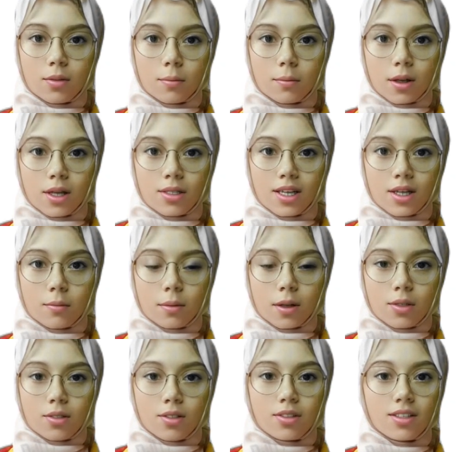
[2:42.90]
Basic
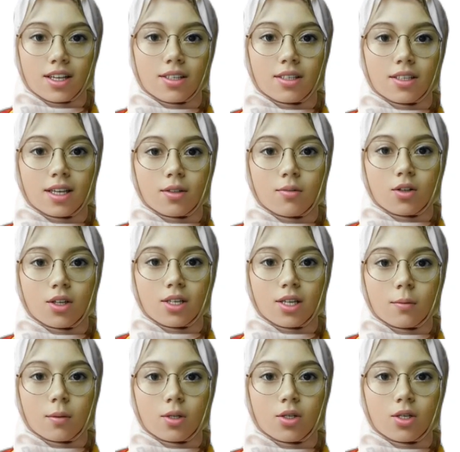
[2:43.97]
methods in delivering
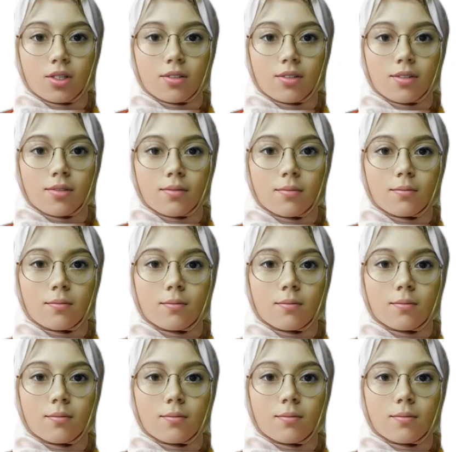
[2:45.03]
speeches.